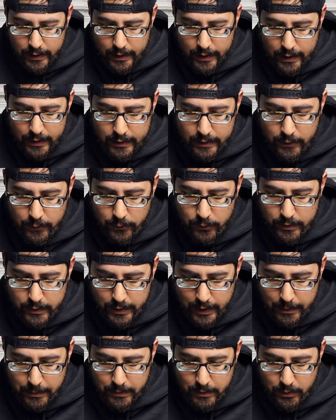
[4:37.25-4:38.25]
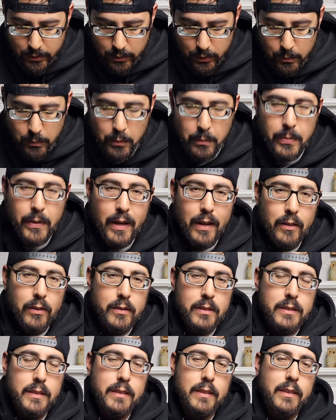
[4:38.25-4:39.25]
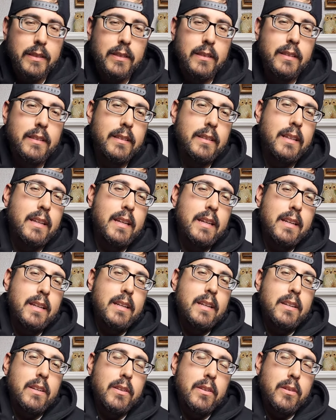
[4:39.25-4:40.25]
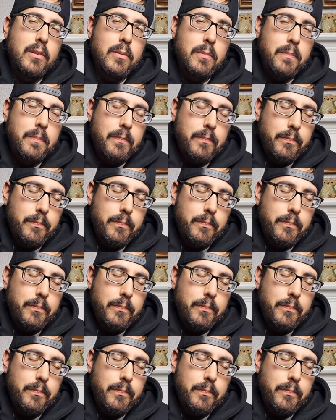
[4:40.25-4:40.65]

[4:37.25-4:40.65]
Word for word: and different types of herbal powders in there that, you know,